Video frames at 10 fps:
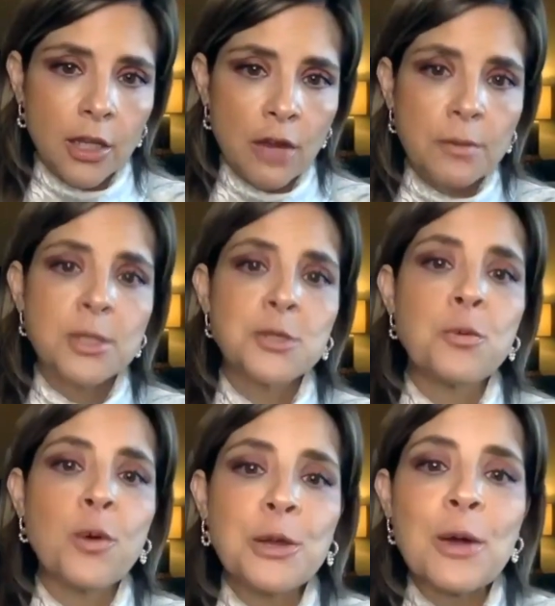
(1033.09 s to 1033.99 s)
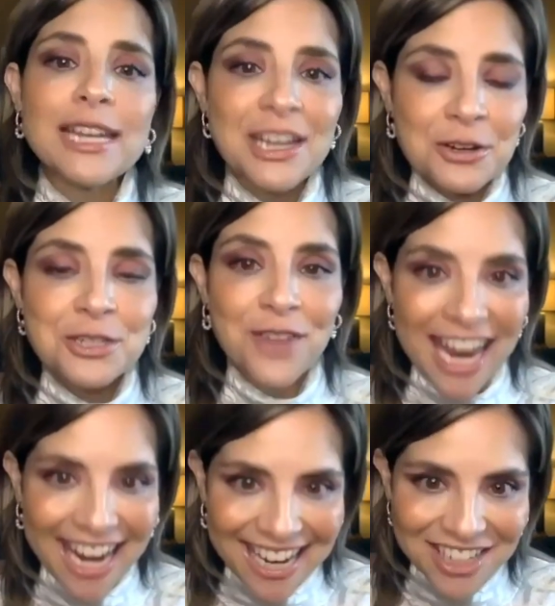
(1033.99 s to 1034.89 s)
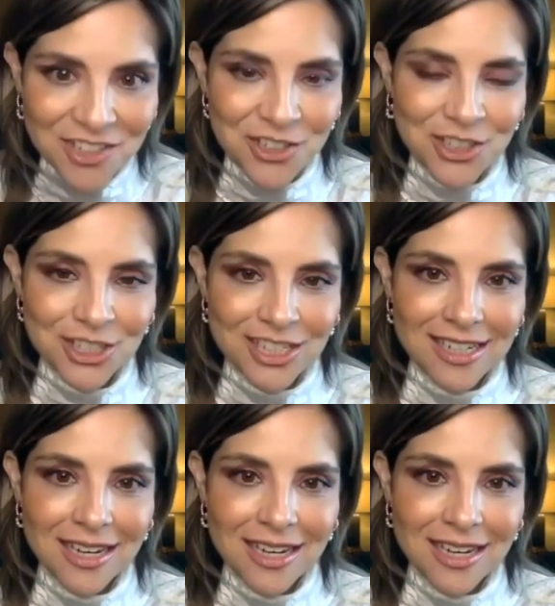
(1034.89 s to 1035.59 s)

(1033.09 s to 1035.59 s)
you have to be 21 years of age,